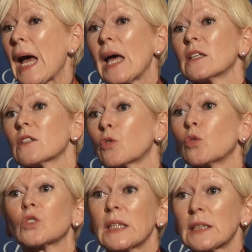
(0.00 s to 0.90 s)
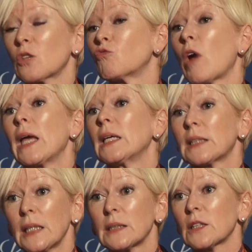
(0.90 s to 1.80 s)
and of course Issa
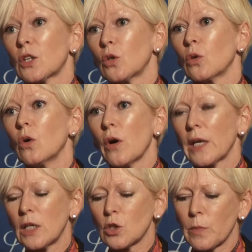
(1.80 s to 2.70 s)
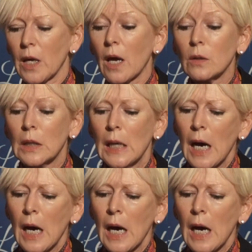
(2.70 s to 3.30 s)
Rae's Insecure on HBO,